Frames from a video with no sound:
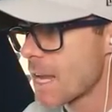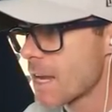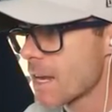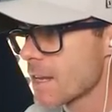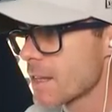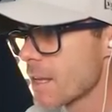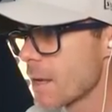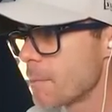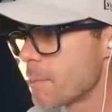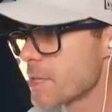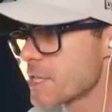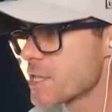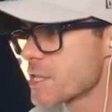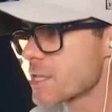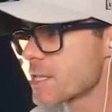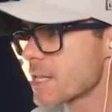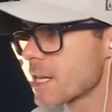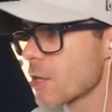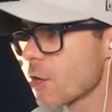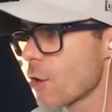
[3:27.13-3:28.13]
in their
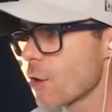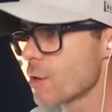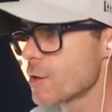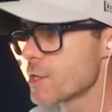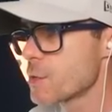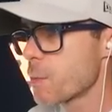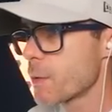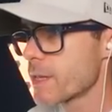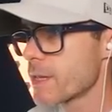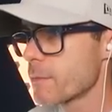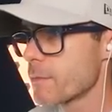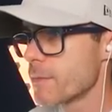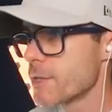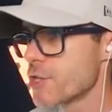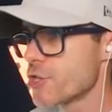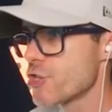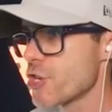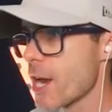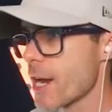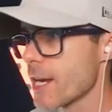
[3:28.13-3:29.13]
business clothes with a
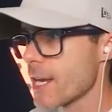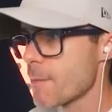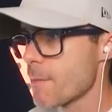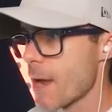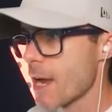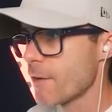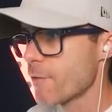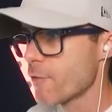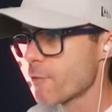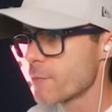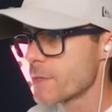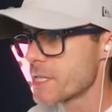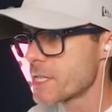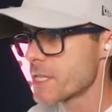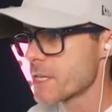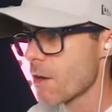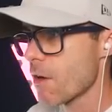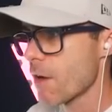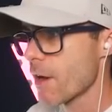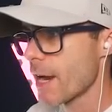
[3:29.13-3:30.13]
machete made from a
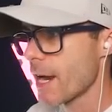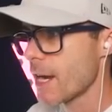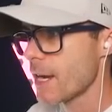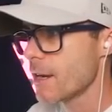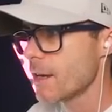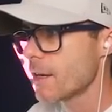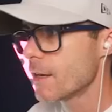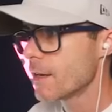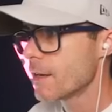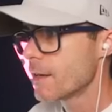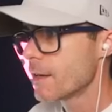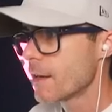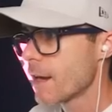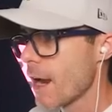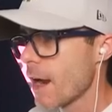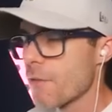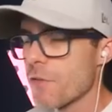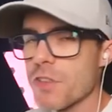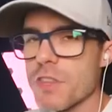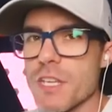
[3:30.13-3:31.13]
sign.
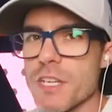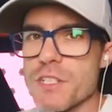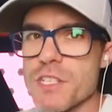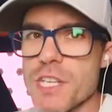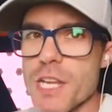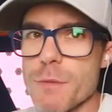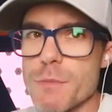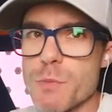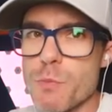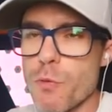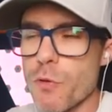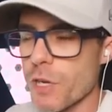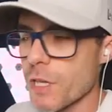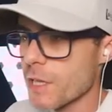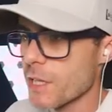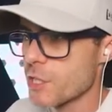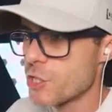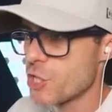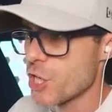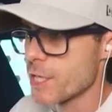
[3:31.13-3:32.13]
Everything seems pretty
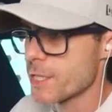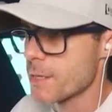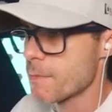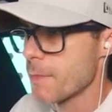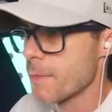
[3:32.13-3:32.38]
legit to